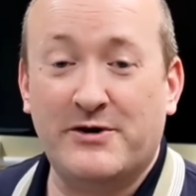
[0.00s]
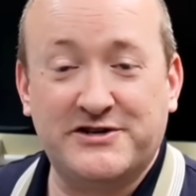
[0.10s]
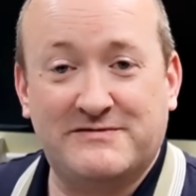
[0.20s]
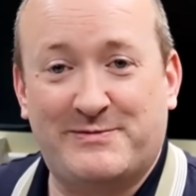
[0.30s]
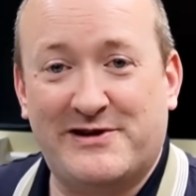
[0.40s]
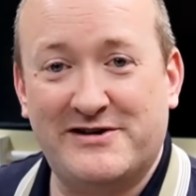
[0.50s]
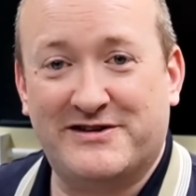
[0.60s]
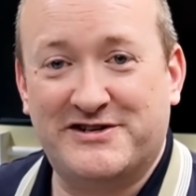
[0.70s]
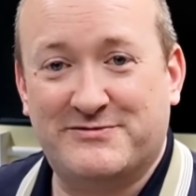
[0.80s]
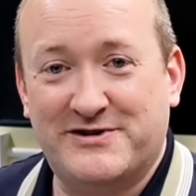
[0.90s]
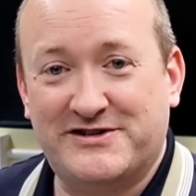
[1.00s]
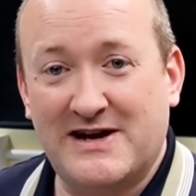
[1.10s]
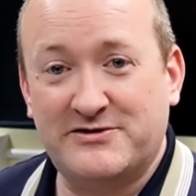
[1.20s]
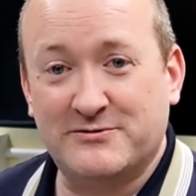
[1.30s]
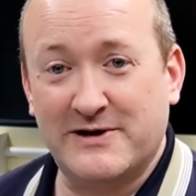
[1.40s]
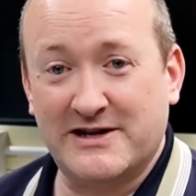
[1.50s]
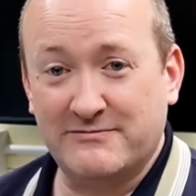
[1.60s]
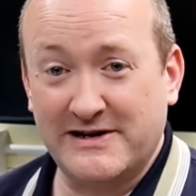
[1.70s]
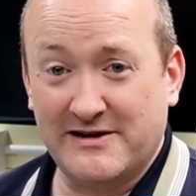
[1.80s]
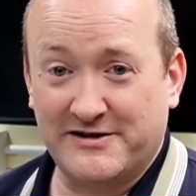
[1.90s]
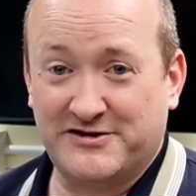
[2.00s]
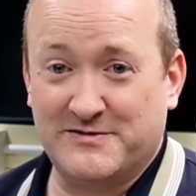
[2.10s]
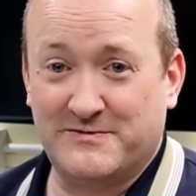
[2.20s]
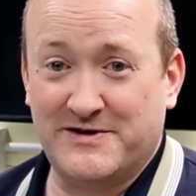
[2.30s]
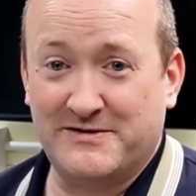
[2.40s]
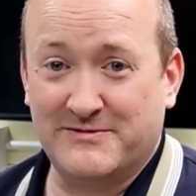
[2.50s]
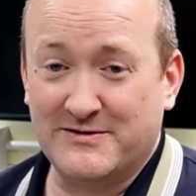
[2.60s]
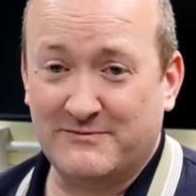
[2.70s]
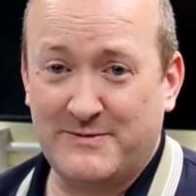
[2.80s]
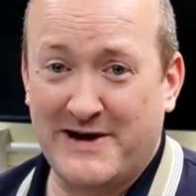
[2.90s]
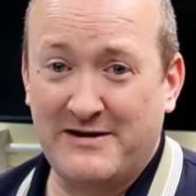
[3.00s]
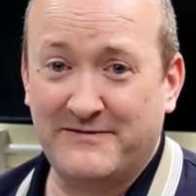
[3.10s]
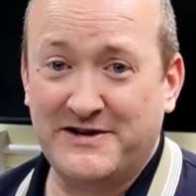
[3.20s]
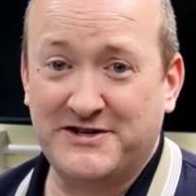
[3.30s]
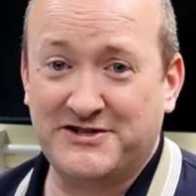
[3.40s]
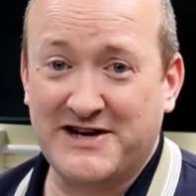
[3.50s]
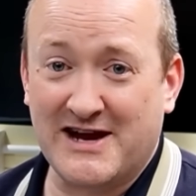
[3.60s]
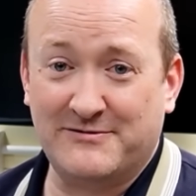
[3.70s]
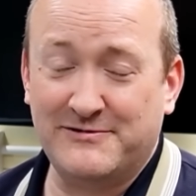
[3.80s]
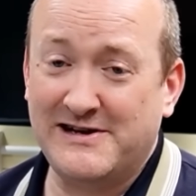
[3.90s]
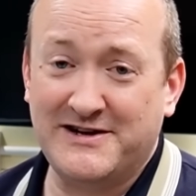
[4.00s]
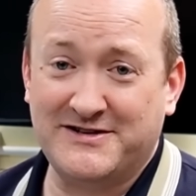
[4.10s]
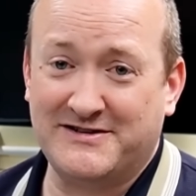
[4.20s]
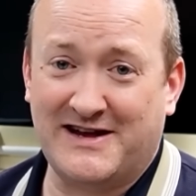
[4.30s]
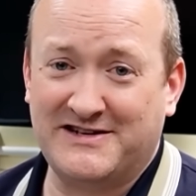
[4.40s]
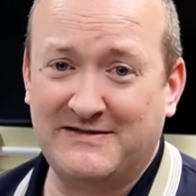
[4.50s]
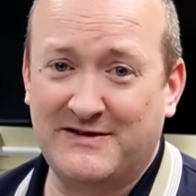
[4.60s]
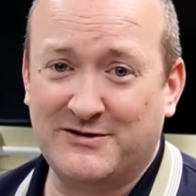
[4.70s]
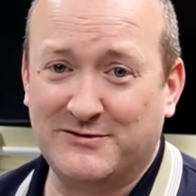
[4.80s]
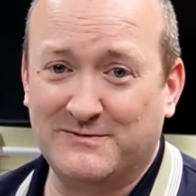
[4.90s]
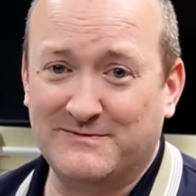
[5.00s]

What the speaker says: once you've applied these 3 steps, you'll quickly realise something, that repairing vintage tech really isn't that difficult.